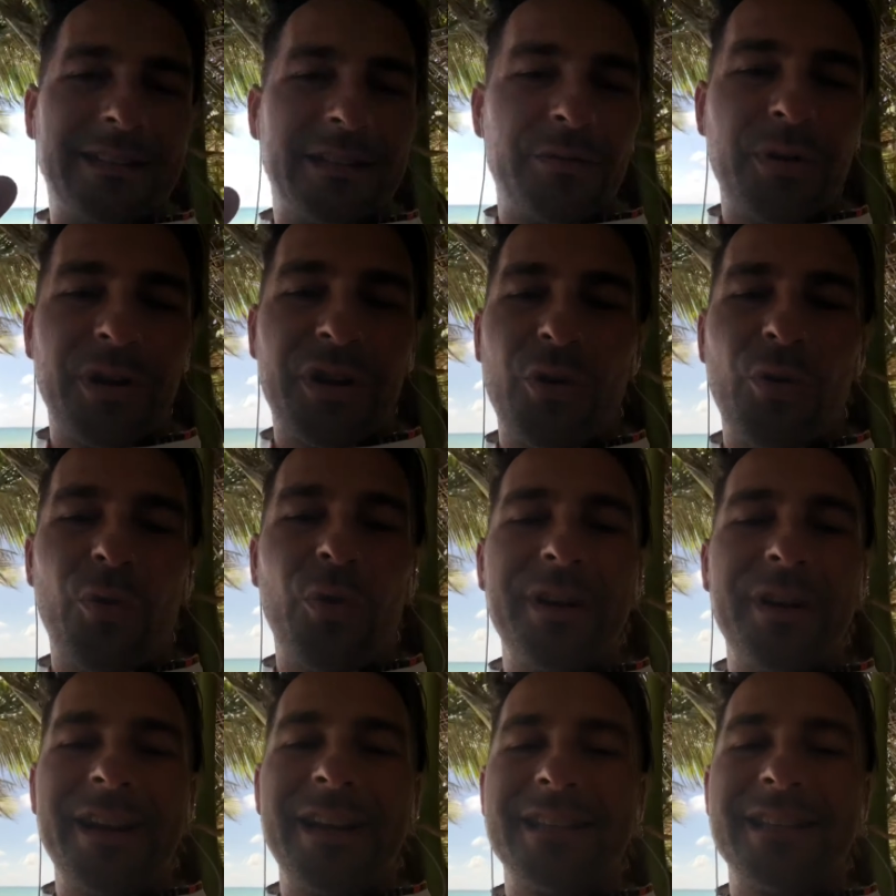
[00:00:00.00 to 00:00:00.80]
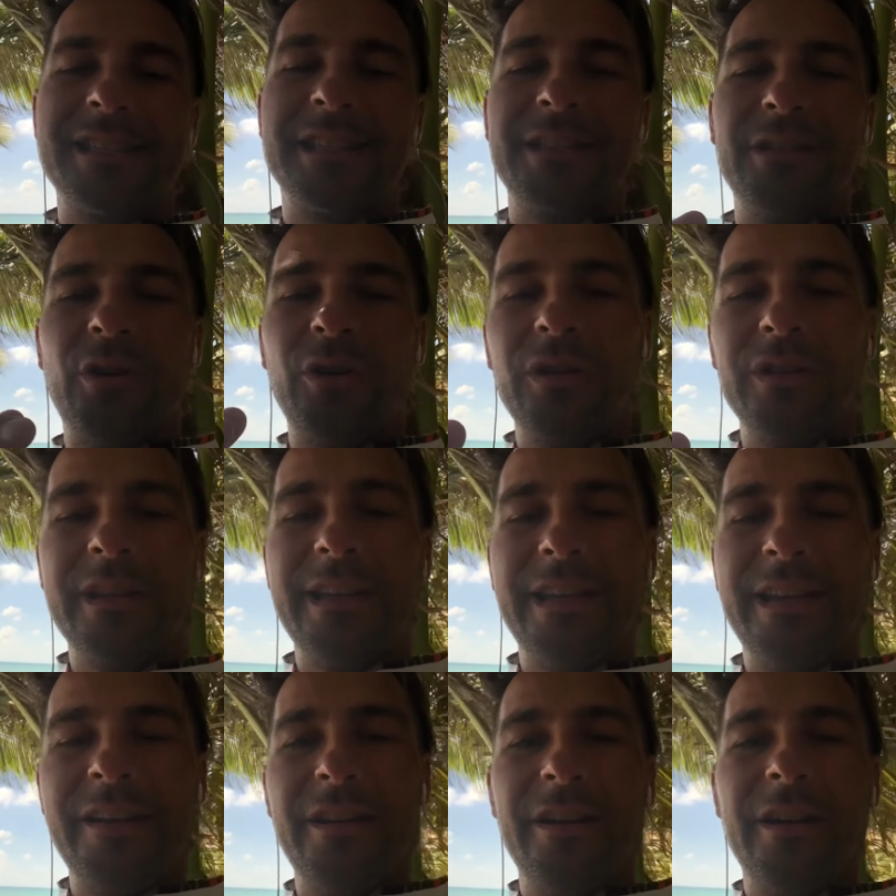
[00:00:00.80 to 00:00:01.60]
the recordings and all
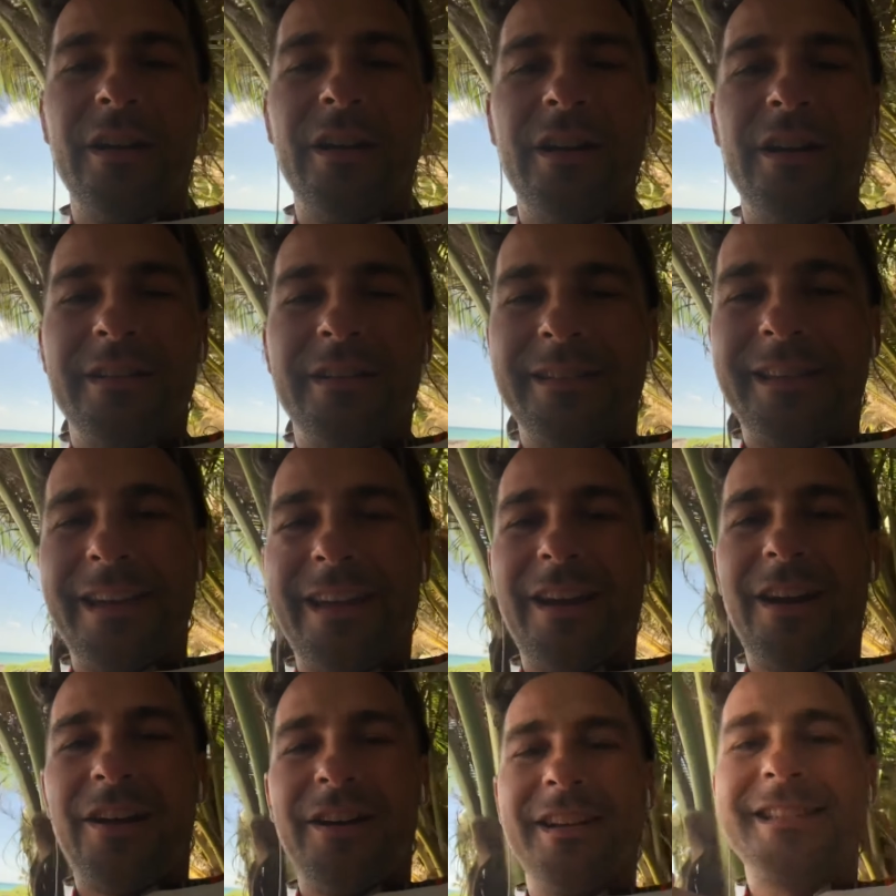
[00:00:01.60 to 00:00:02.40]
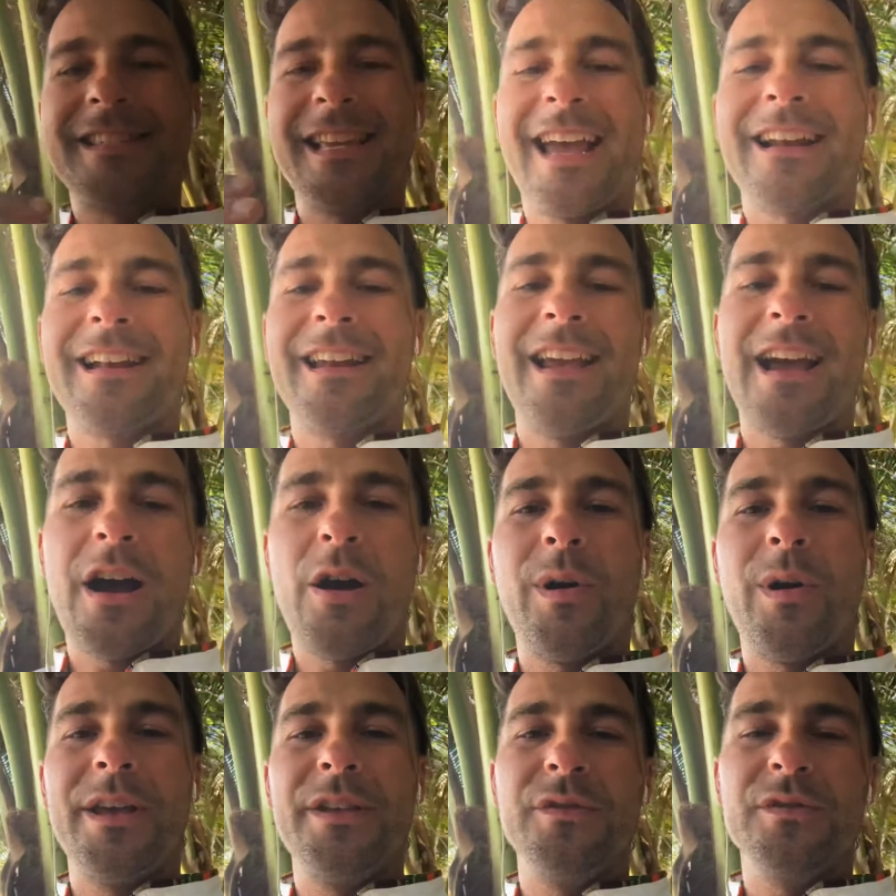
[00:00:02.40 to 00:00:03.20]
here, they are exactly
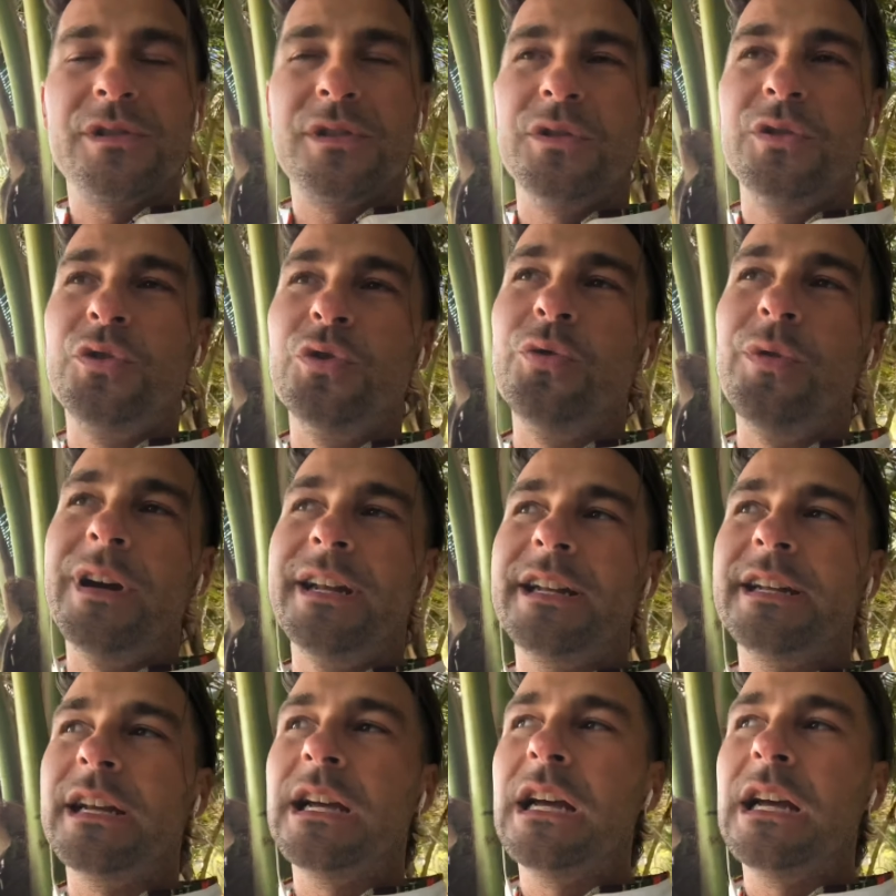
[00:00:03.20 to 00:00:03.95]
how I used to do it,